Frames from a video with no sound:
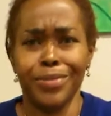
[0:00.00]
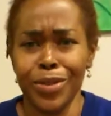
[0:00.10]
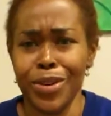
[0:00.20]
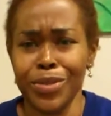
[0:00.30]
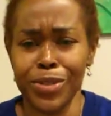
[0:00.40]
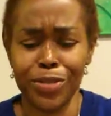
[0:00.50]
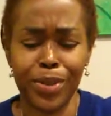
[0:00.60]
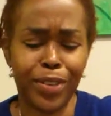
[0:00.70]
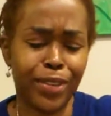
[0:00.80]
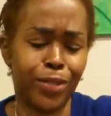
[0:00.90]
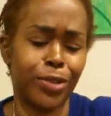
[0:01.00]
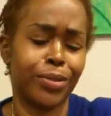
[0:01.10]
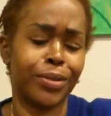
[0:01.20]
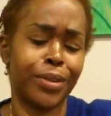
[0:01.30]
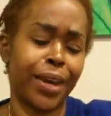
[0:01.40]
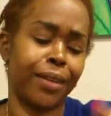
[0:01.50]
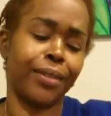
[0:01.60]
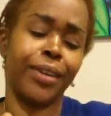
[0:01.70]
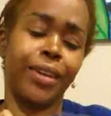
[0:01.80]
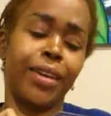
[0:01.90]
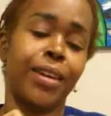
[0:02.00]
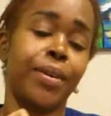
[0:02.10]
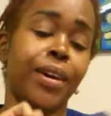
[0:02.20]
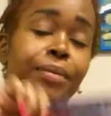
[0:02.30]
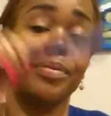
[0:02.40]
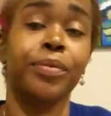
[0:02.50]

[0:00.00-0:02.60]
Who else would you be reading for? Okay, here we go.